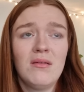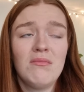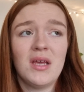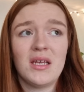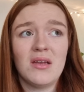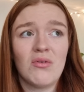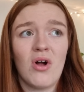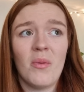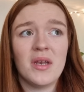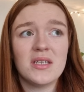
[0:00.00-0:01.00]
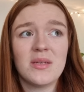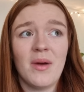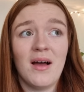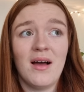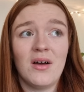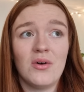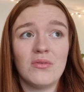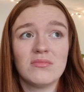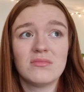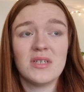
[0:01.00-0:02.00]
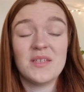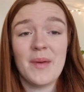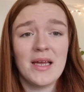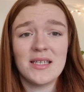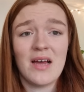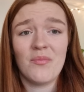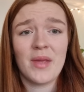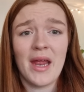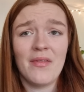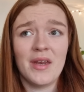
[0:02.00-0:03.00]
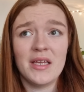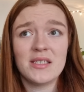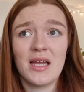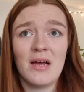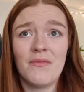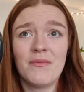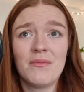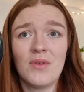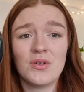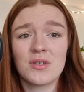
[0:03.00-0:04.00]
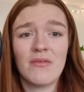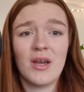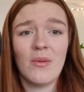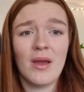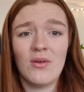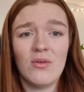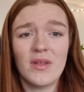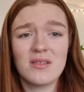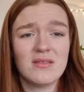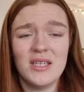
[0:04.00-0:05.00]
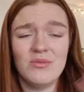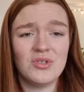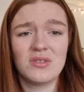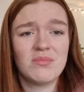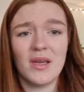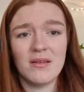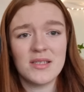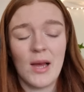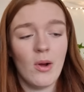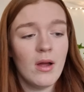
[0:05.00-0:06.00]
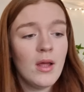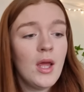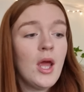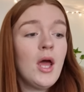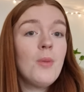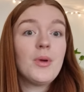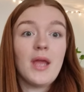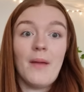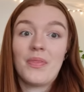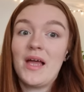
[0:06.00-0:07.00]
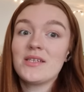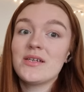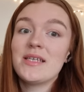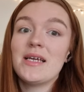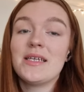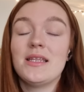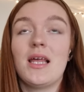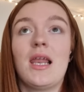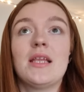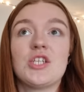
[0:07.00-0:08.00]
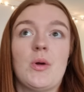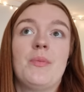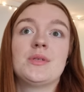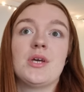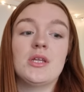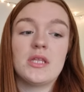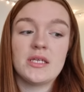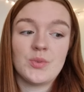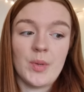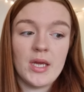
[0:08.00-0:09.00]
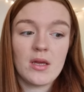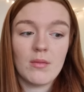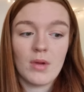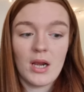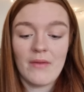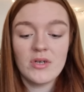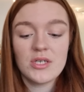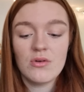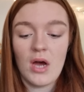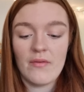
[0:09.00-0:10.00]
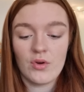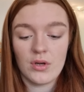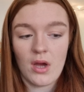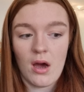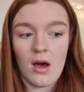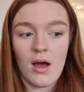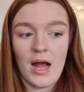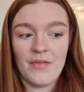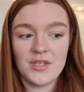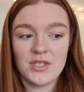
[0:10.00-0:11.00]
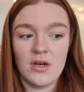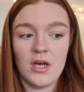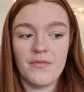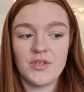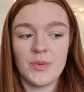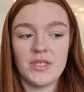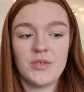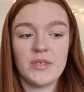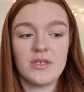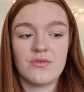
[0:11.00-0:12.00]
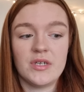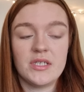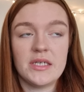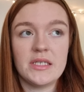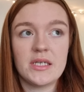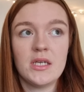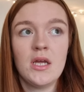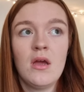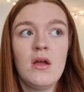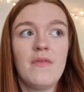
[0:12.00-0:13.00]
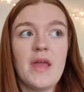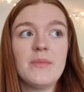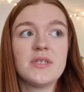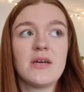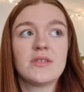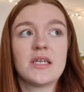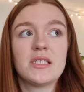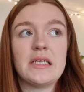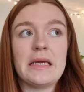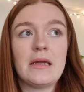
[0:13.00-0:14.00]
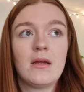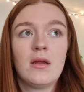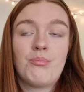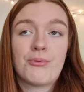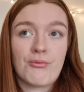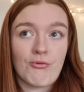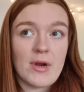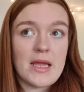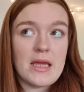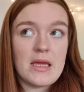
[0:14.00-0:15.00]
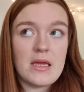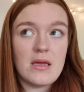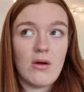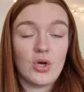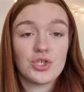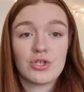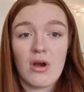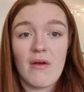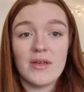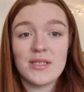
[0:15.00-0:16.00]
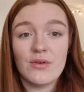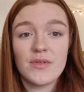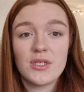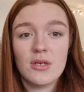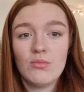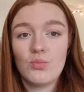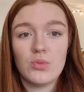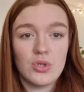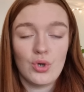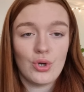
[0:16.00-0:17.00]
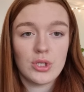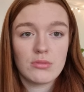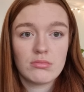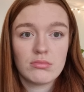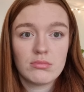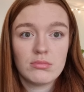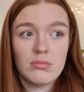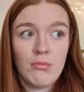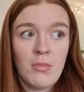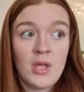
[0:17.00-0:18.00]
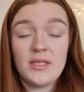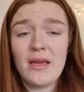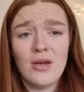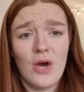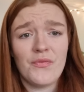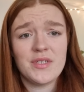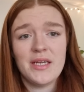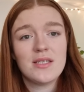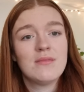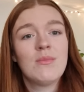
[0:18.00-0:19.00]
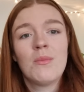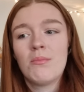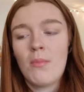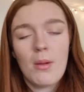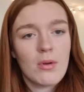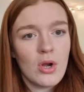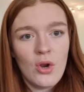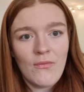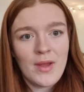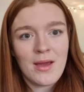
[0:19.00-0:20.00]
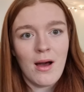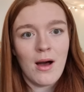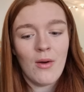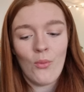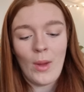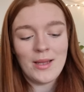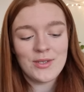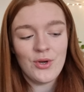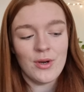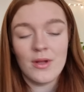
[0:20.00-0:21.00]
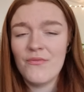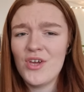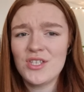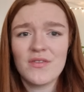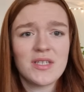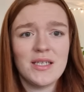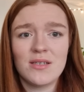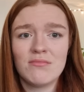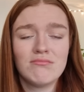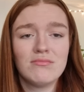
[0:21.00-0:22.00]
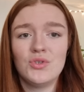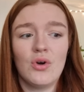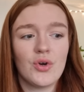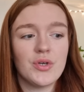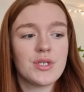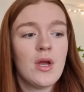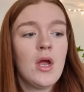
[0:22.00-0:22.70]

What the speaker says: made little comments about how it's better to have Pierre than it is to have Oscar anyway and all this. He was just being sour. But yeah, as I said in the Lando episode this week, McLaren did not have a good car at the start of the 2023 season. The MCL60 pre-Austria and Silverstone was not good. Second half of the season lovely car, well done. First of the season, not good.